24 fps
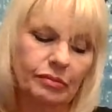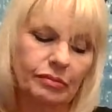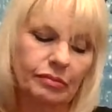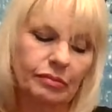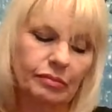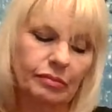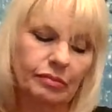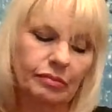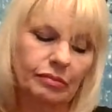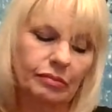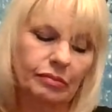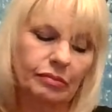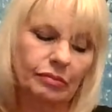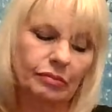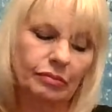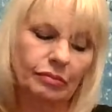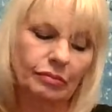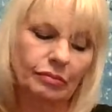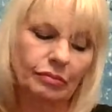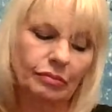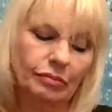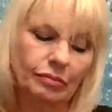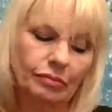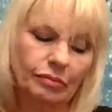
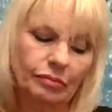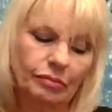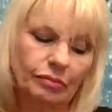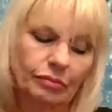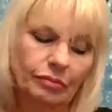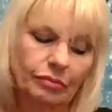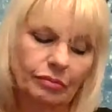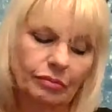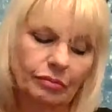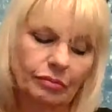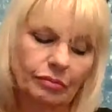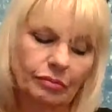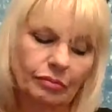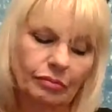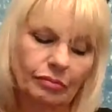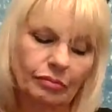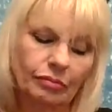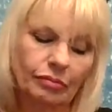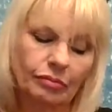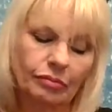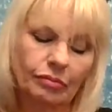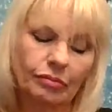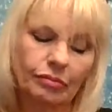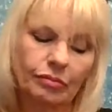Nobody speaks.